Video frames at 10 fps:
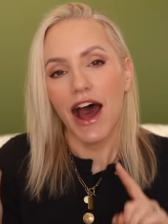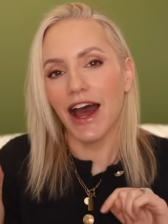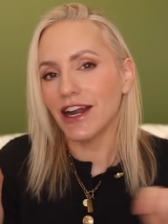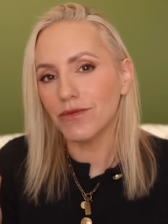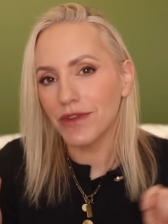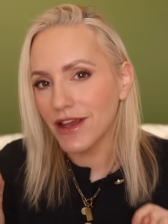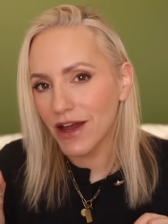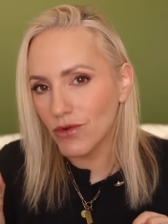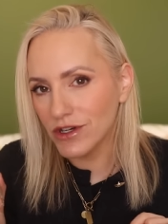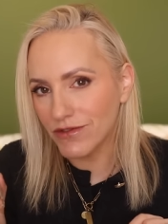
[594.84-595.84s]
I don't think
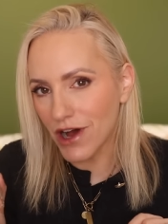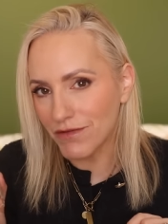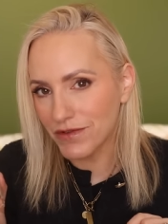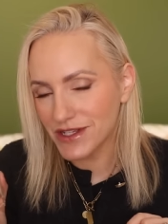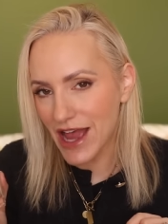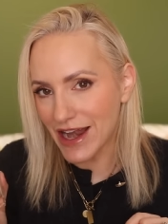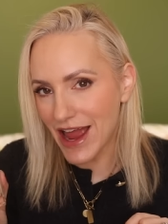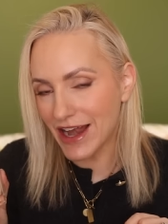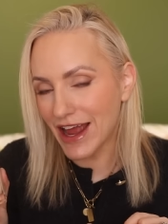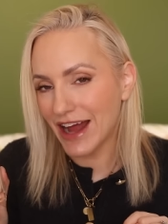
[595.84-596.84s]
I would have gone for
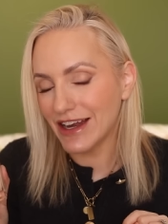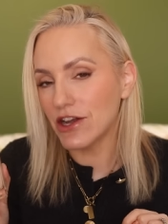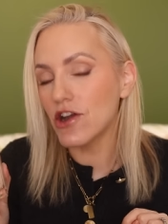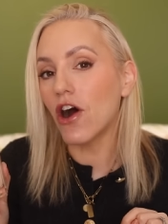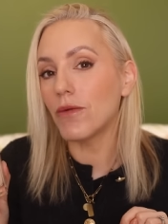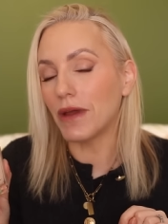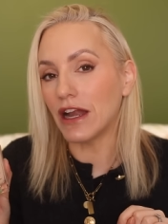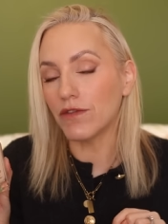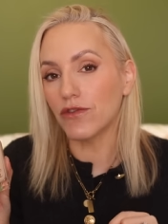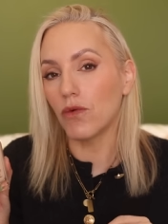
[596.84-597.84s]
10N had it not
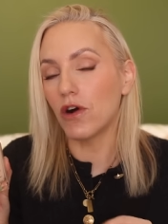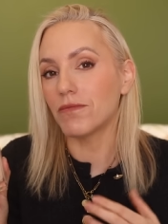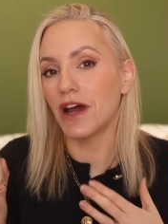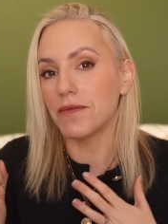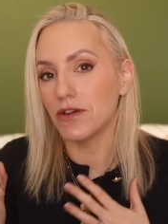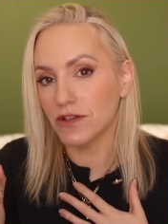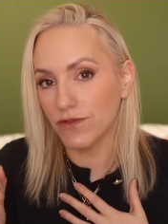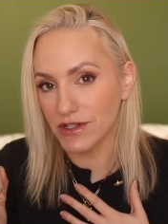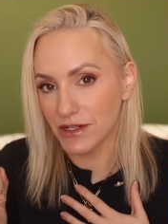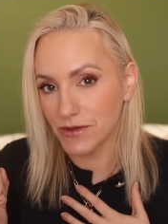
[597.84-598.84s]
been for one of my
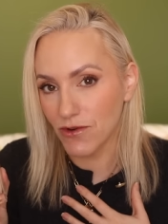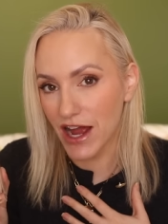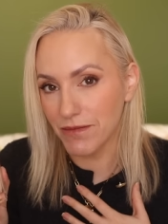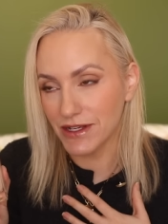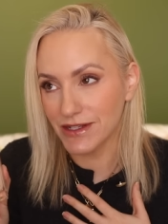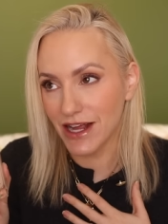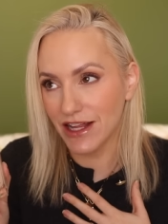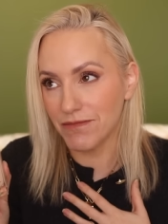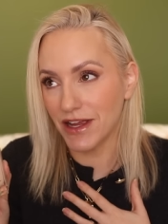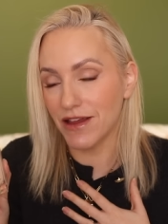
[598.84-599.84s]
beautiful subscribers
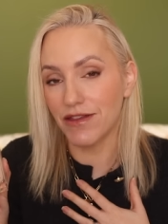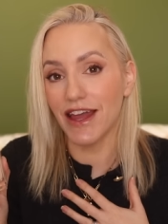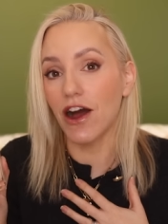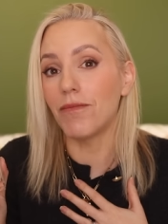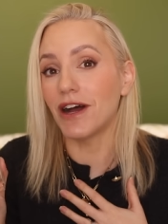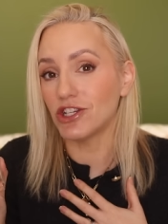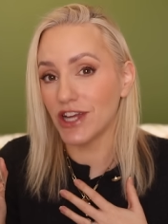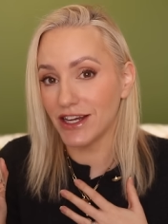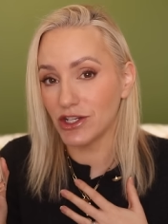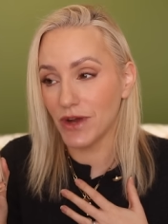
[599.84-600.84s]
telling me that they are my
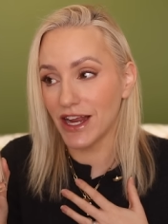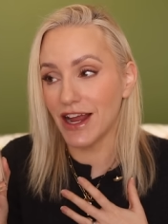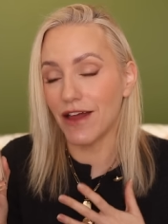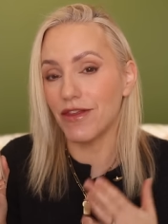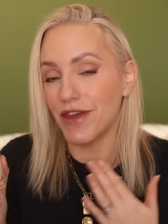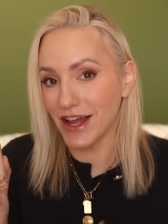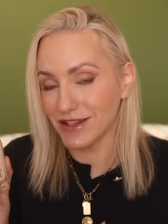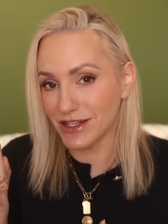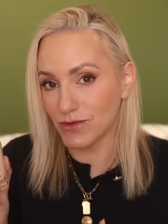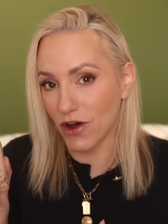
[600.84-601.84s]
shade twin and
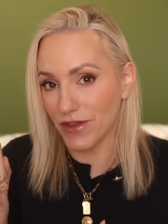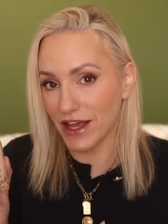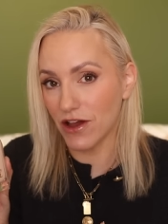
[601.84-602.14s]
that is what they